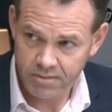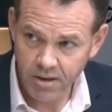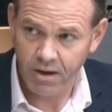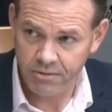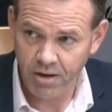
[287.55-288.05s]

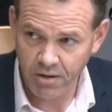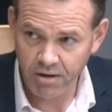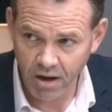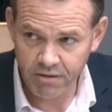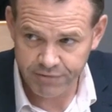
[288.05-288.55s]
I'll,
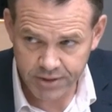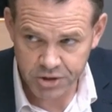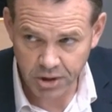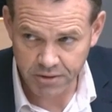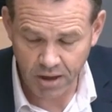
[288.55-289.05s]
I'll, I'll,
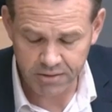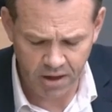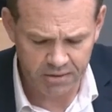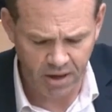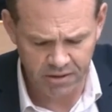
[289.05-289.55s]
finish on, on,
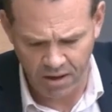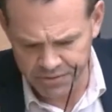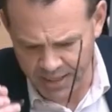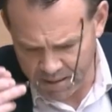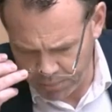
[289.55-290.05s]
on, on
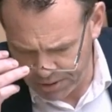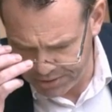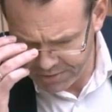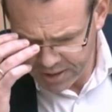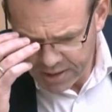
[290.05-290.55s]
that
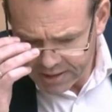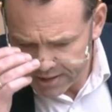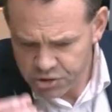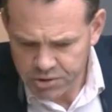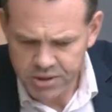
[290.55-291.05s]
point. Can I
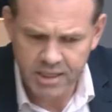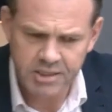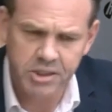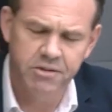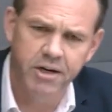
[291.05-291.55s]
just
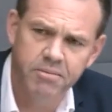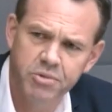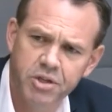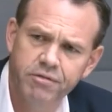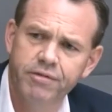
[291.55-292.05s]
ask in
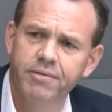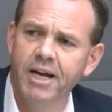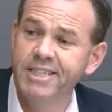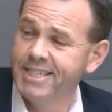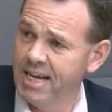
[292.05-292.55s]
terms of
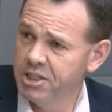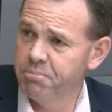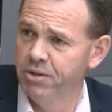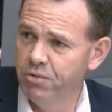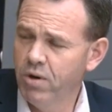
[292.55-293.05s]

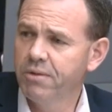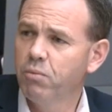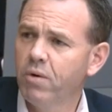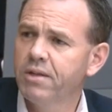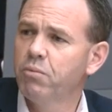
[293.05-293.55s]
assessment, what,
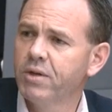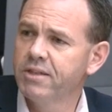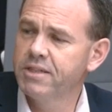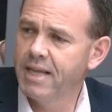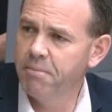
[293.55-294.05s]
what, what
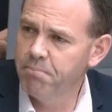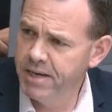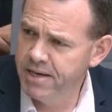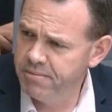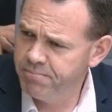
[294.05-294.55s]
does that
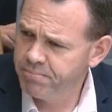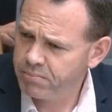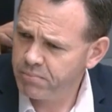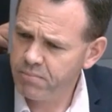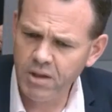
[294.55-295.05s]
mean?
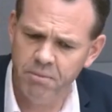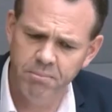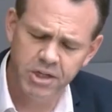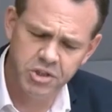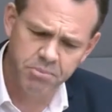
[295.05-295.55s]

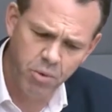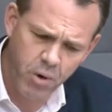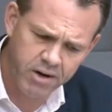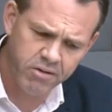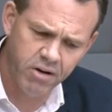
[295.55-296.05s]
because I'm
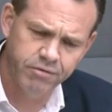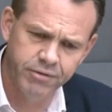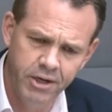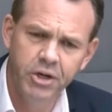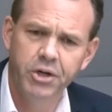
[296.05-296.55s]
aware of
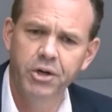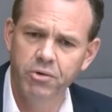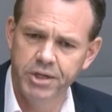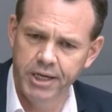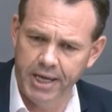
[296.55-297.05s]
you know
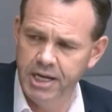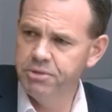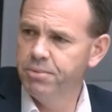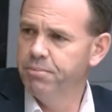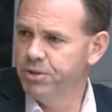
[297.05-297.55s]
the
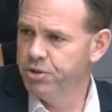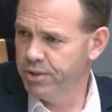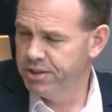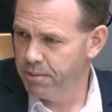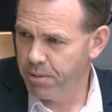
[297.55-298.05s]
engagement
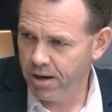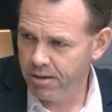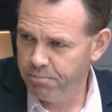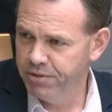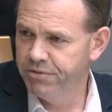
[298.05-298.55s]
between the
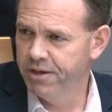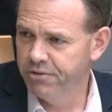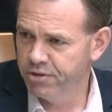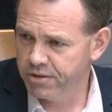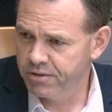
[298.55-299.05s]
department and
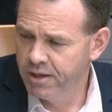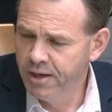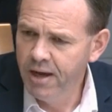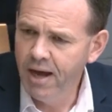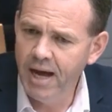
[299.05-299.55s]
other
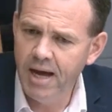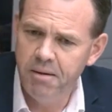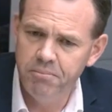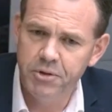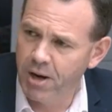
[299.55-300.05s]

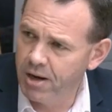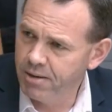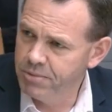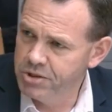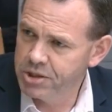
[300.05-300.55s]
um,
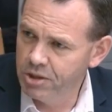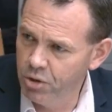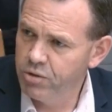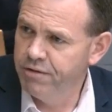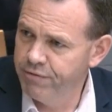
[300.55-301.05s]
departments
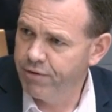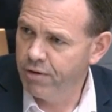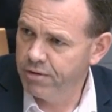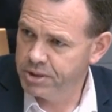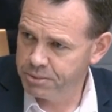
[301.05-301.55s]
looking
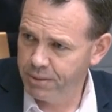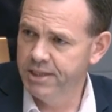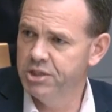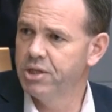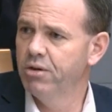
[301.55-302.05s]
for
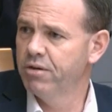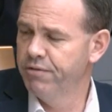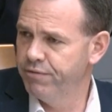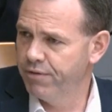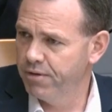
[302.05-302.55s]
space, looking
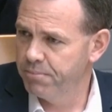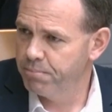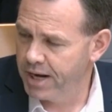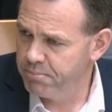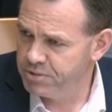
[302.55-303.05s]
for
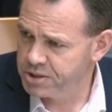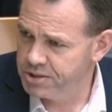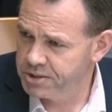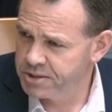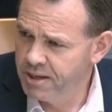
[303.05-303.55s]

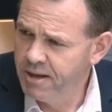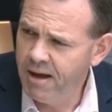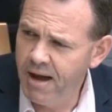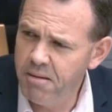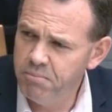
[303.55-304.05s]
premises.
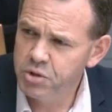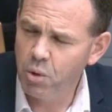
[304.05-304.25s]
Um, so,